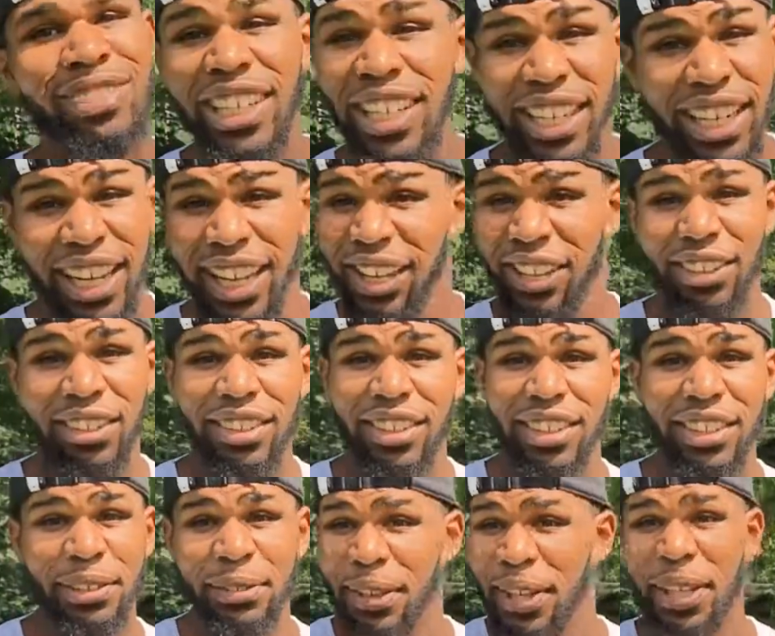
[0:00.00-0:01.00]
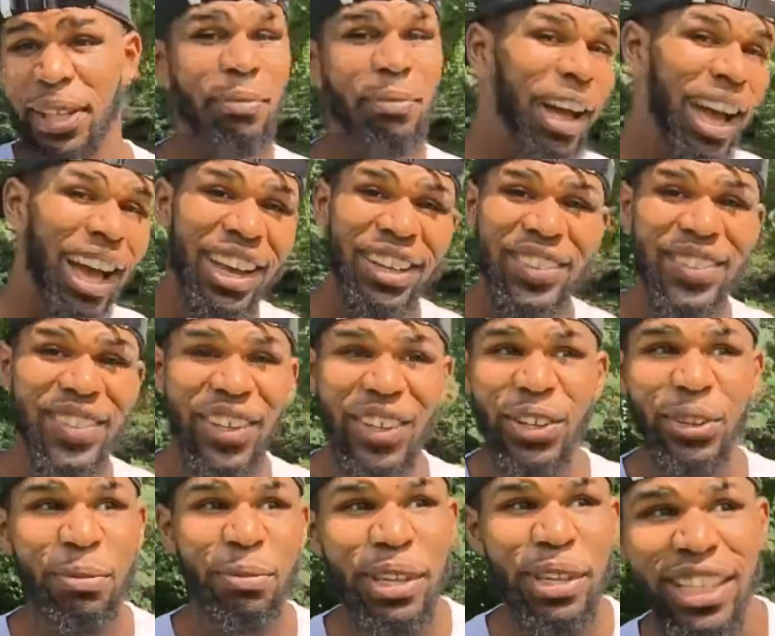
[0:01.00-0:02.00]
and if anybody who
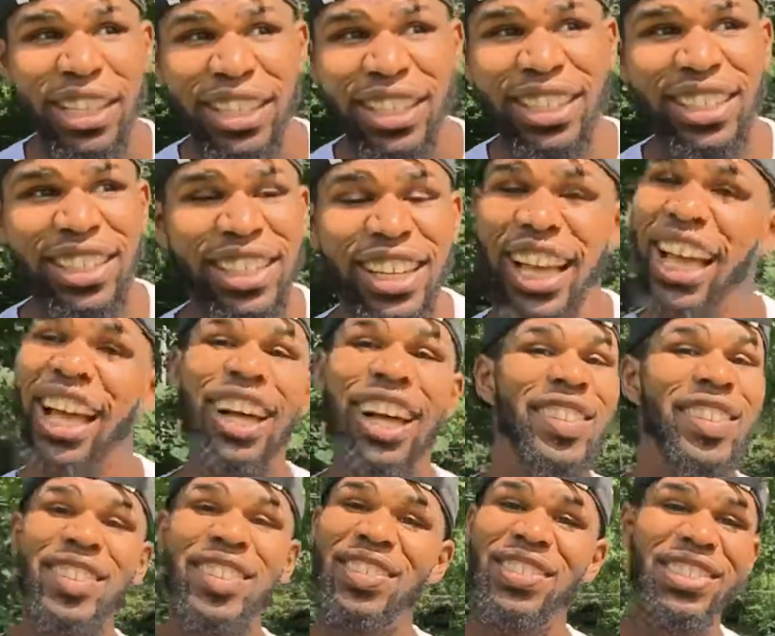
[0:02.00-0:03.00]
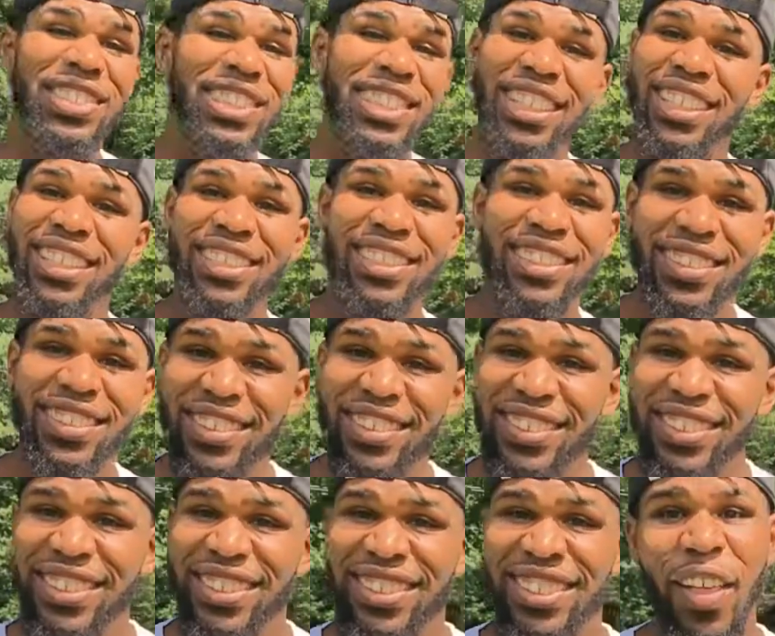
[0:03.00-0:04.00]
know me, I don't do snakes.
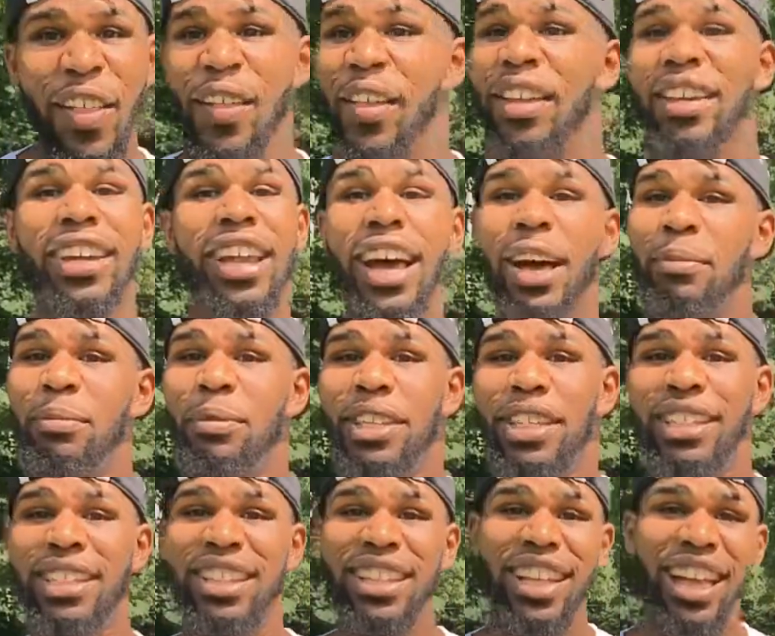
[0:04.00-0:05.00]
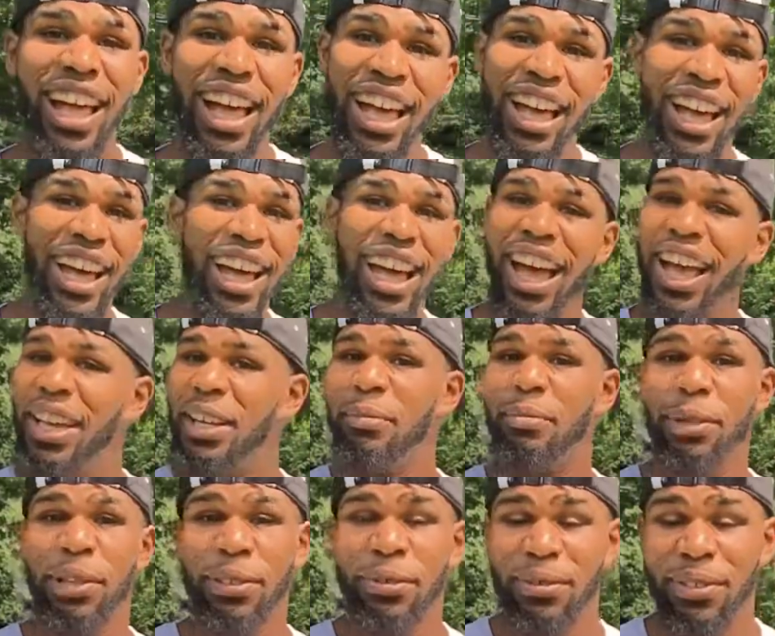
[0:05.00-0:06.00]
Not me. I ain't
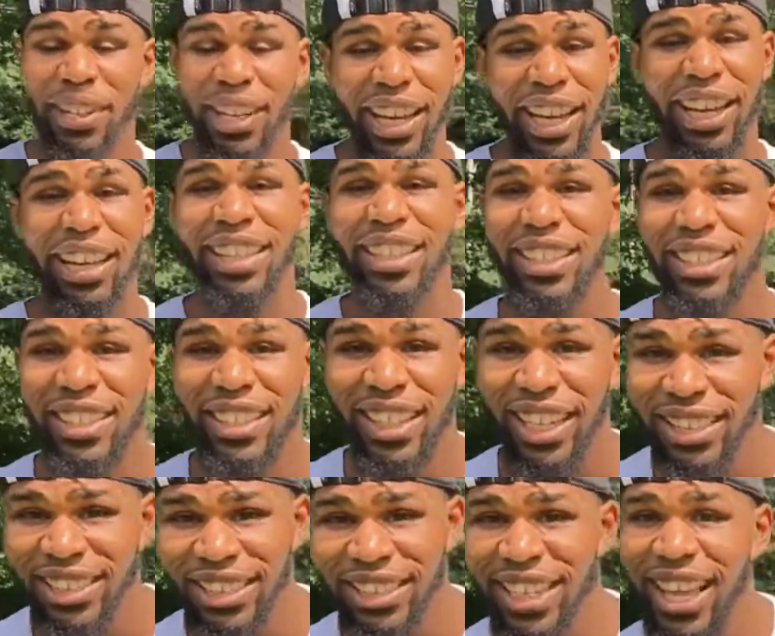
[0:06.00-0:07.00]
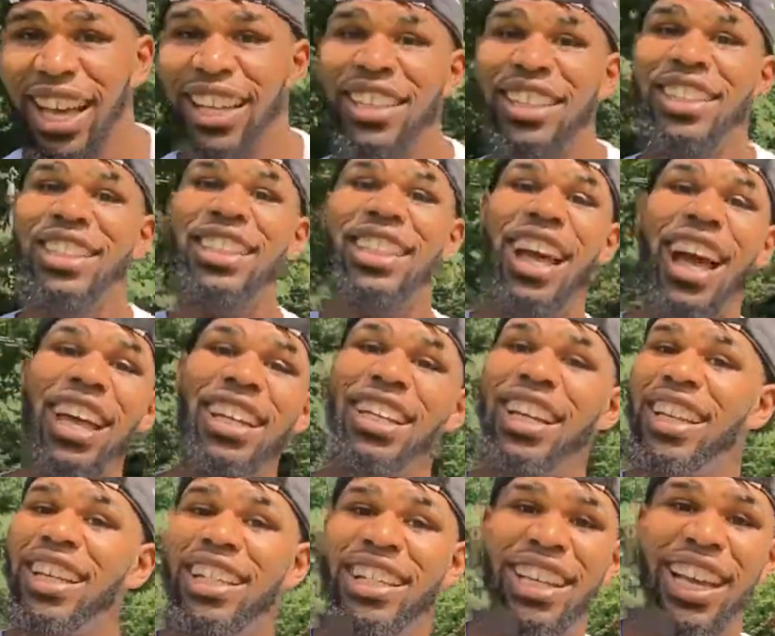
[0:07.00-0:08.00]
built for that. That's not the
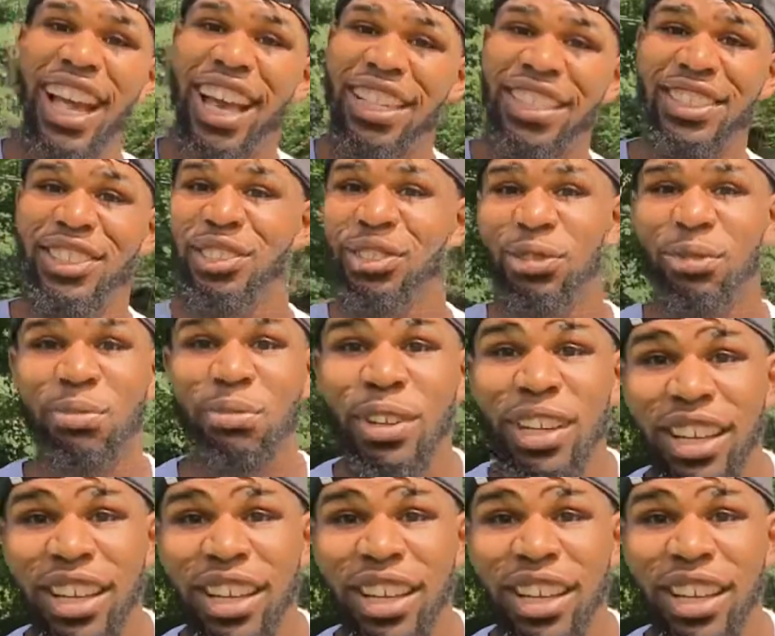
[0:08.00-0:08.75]
identity I assume.